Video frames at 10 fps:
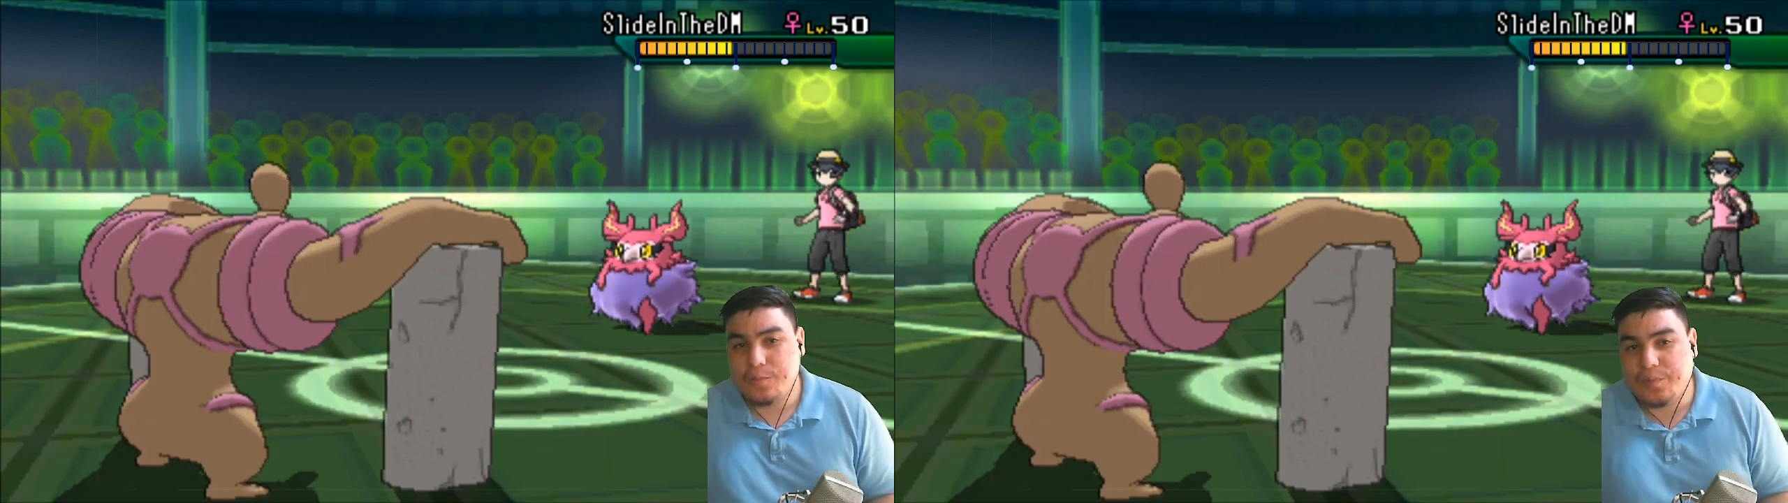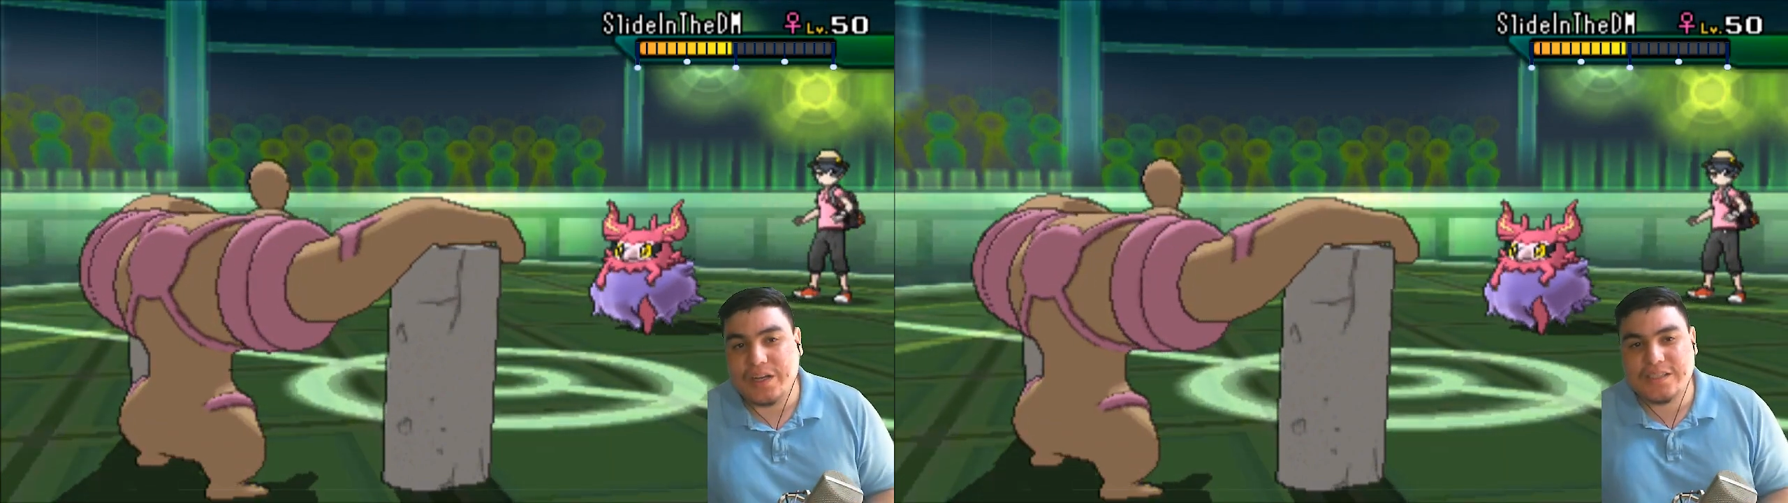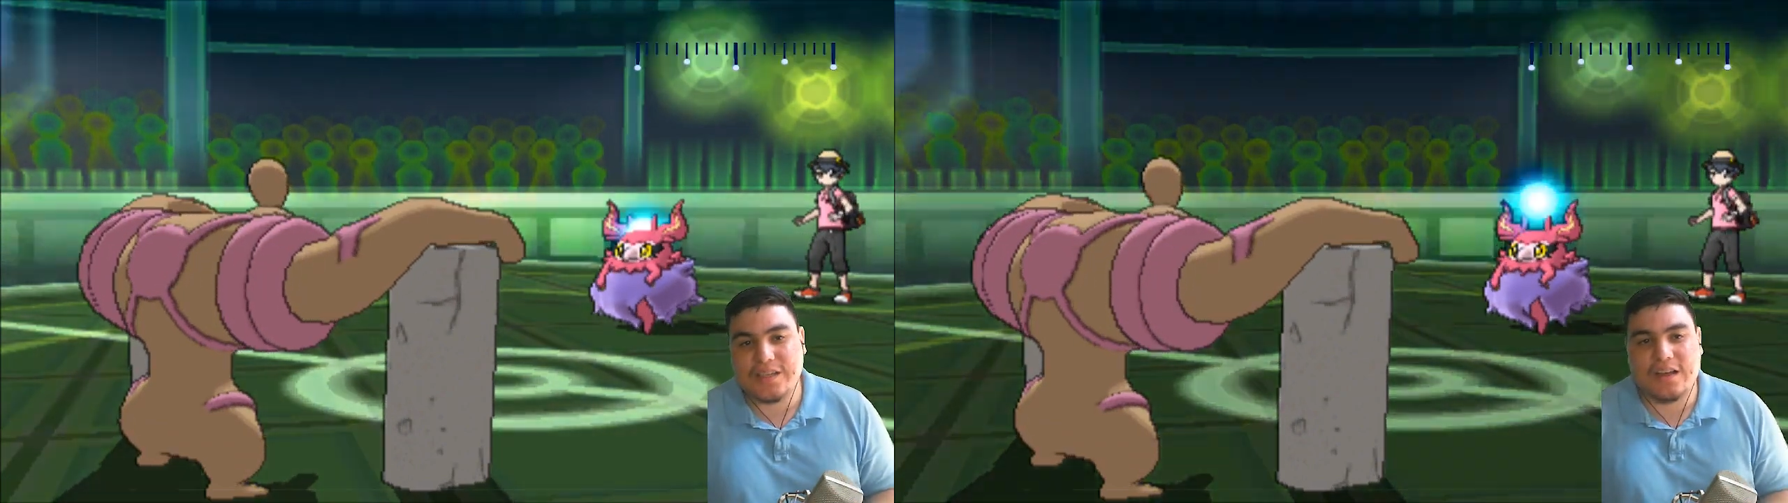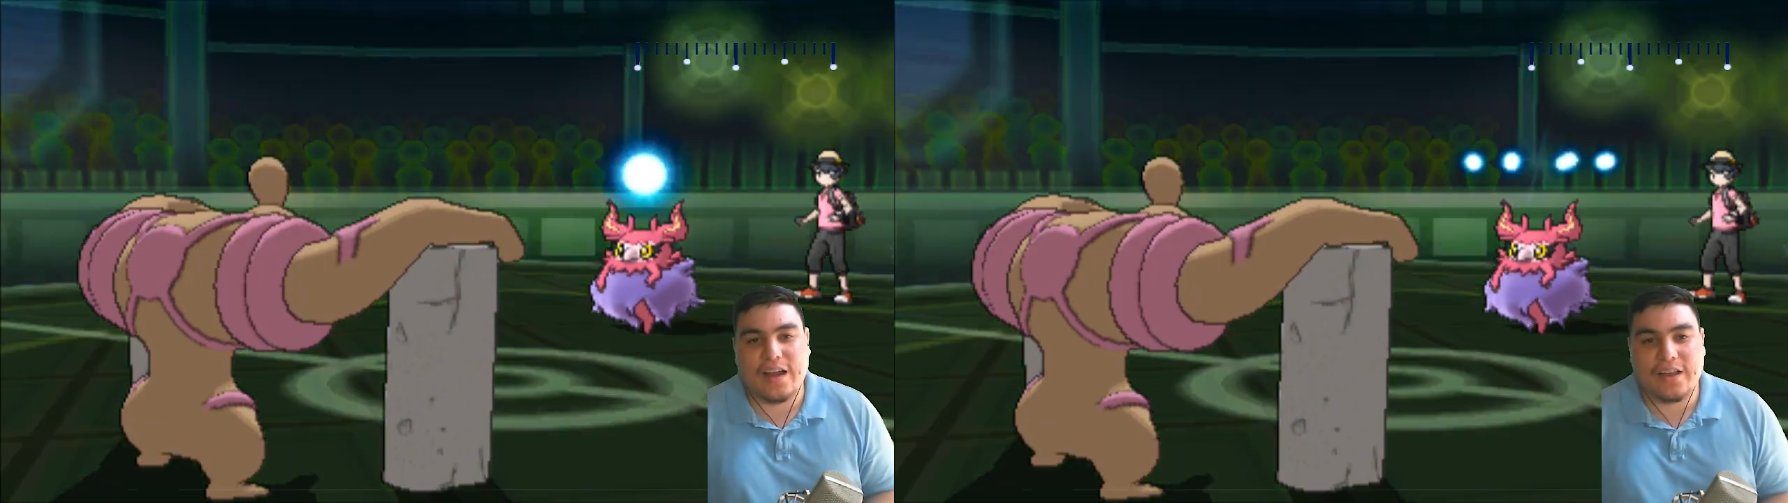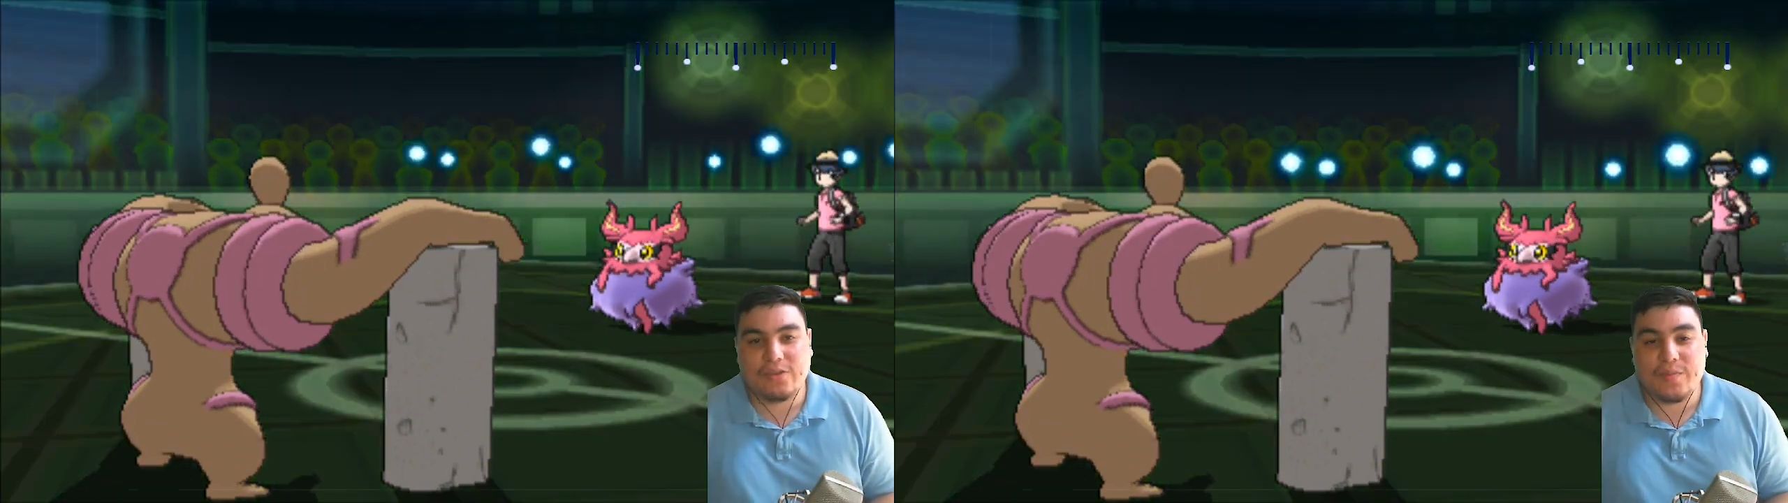But
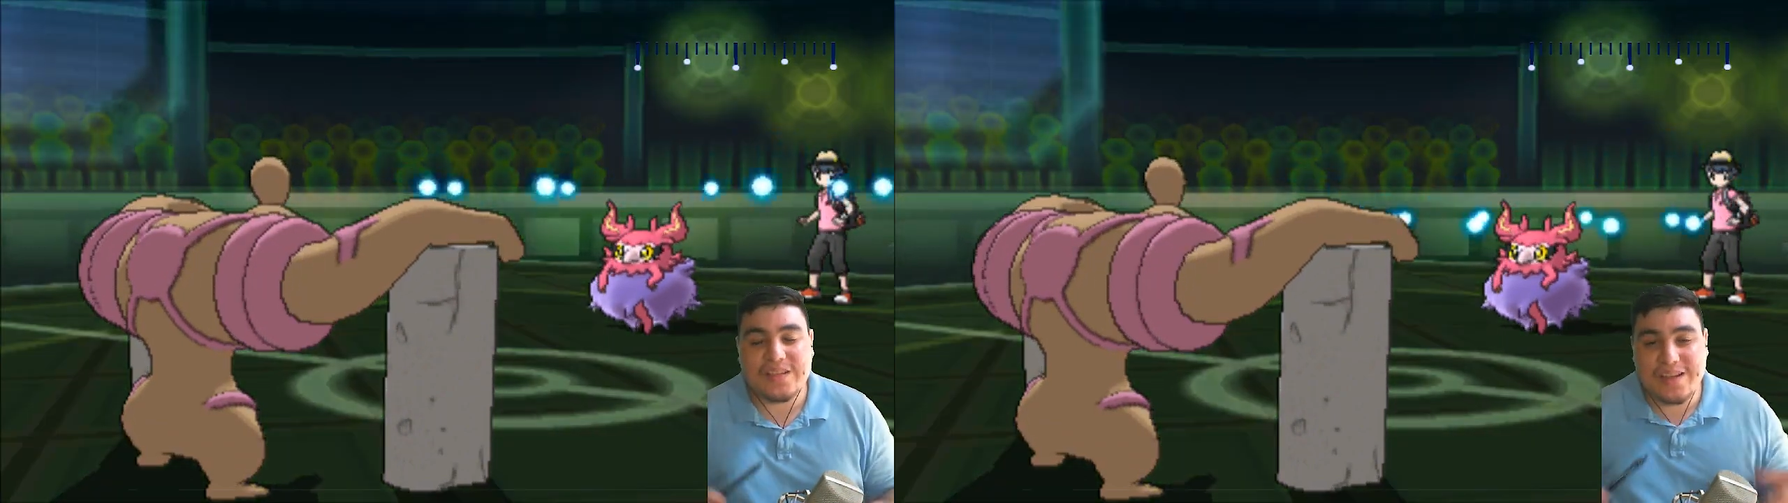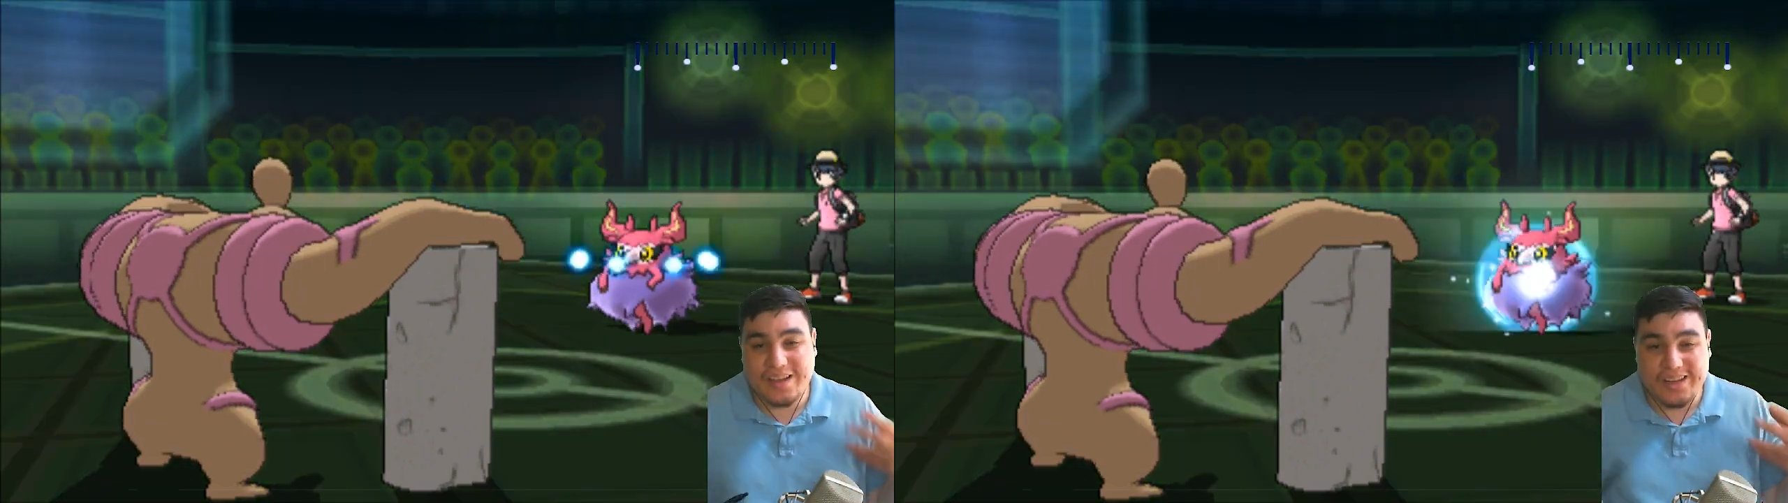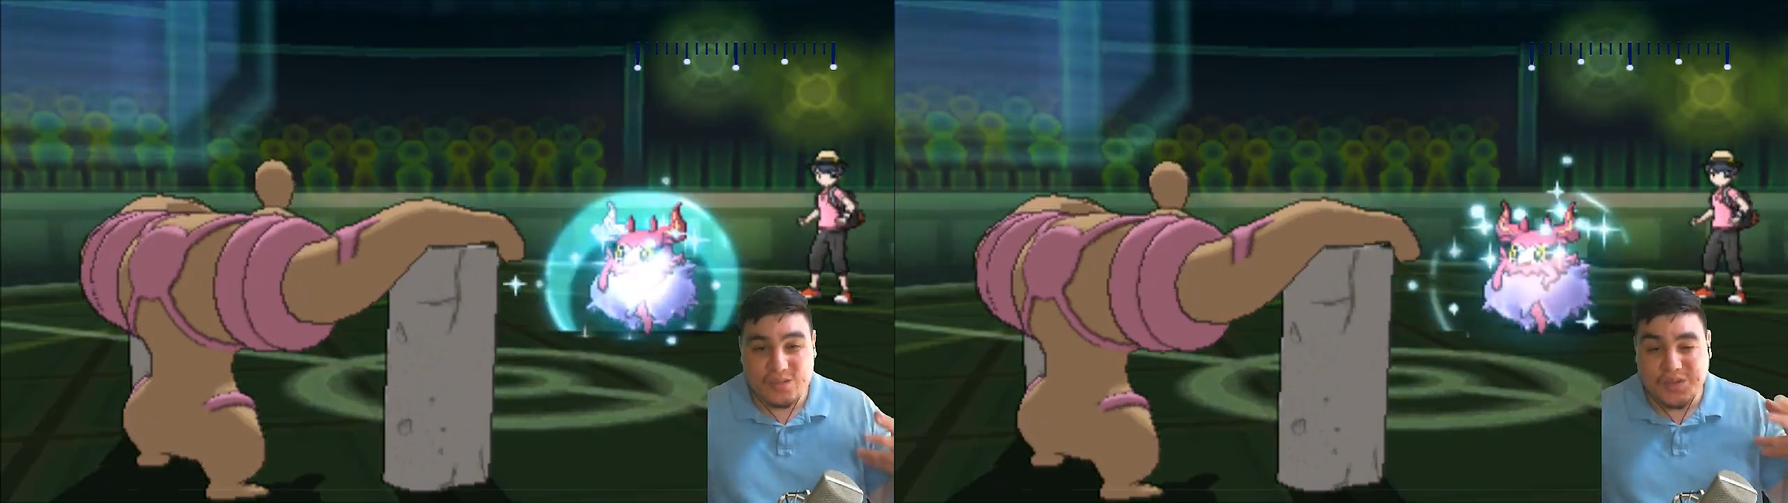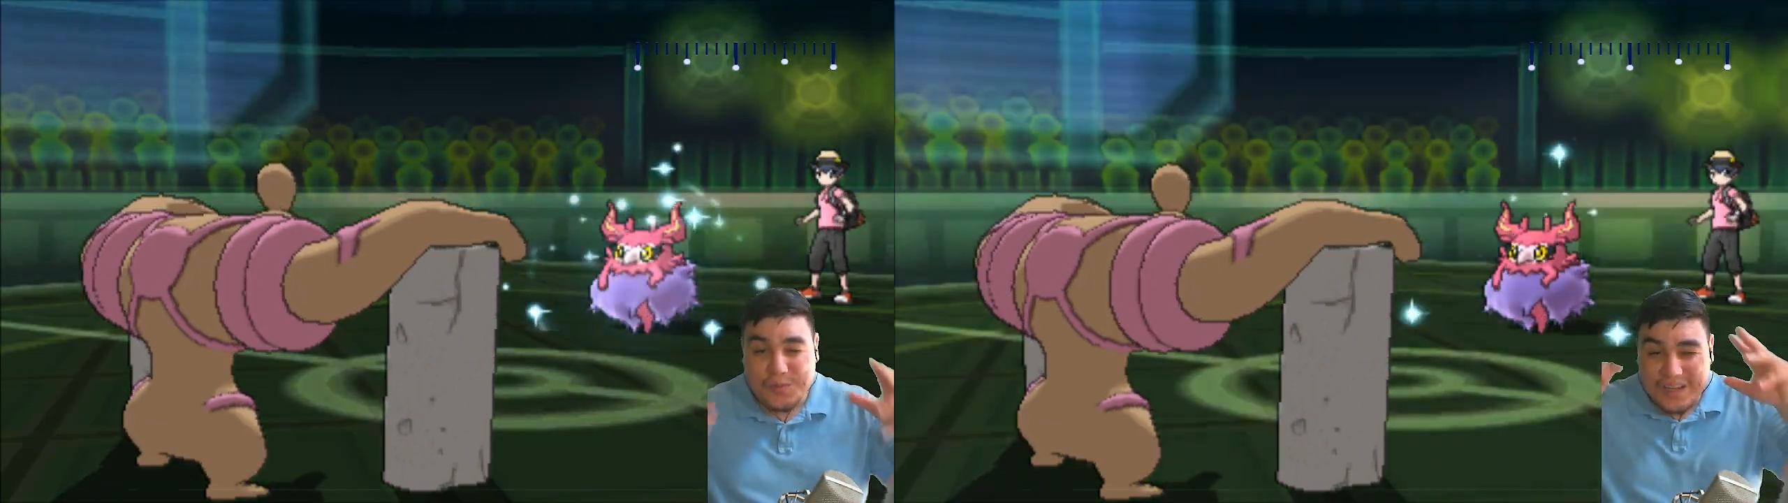uh, I go into my dedicated switch